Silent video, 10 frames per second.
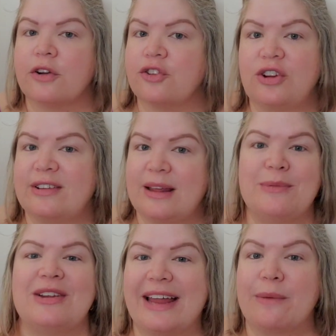she
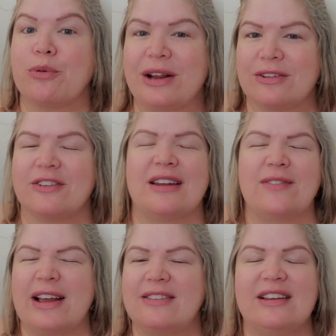seems to like pretzel
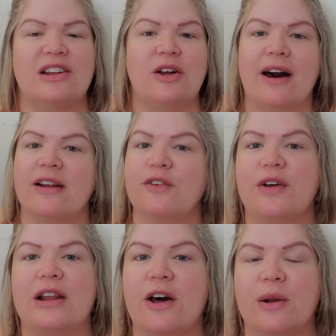stuff. I see a lot of,
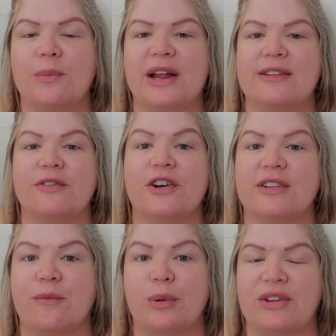a lot of blends of
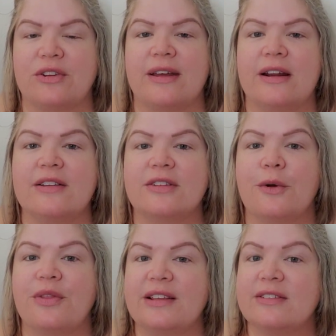hers have pretzel in it.
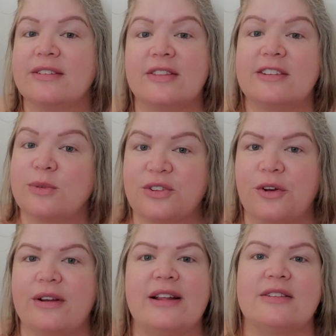So this is, this was
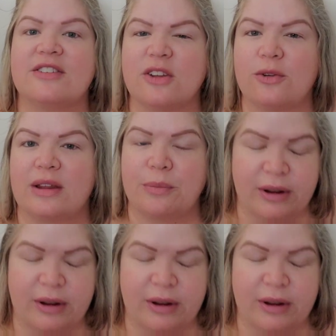good. It's a salty